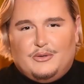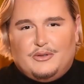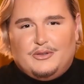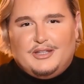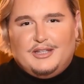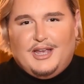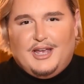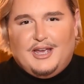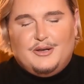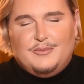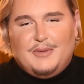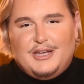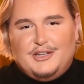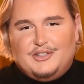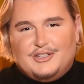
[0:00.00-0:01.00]
the
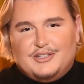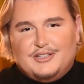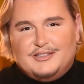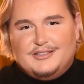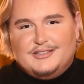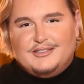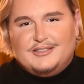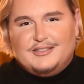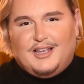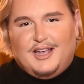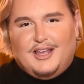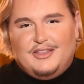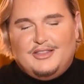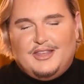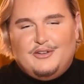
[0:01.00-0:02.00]
animations,
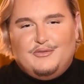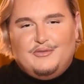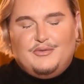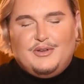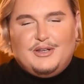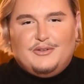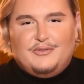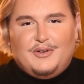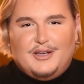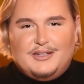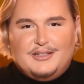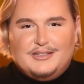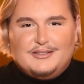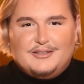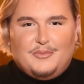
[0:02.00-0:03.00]
and then
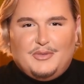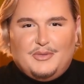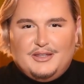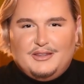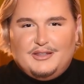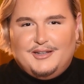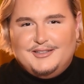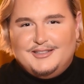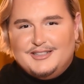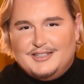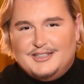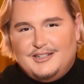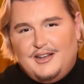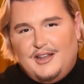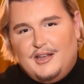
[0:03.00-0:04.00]
finding something that I
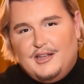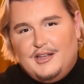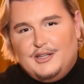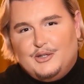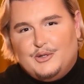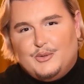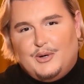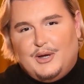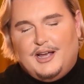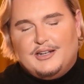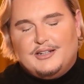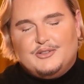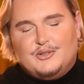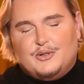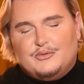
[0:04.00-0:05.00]
didn't like or
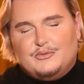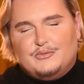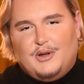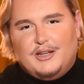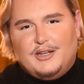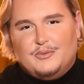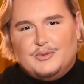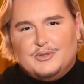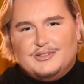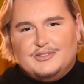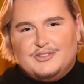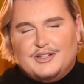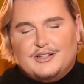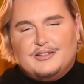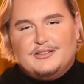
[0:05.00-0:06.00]
hadn't gone right was
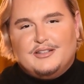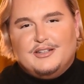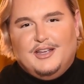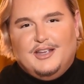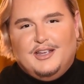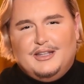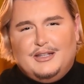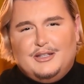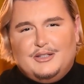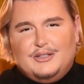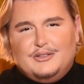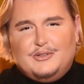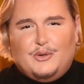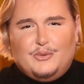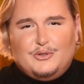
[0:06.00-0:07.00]
just
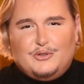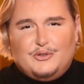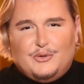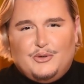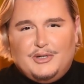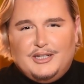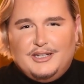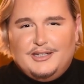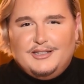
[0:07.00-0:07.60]
soul destroying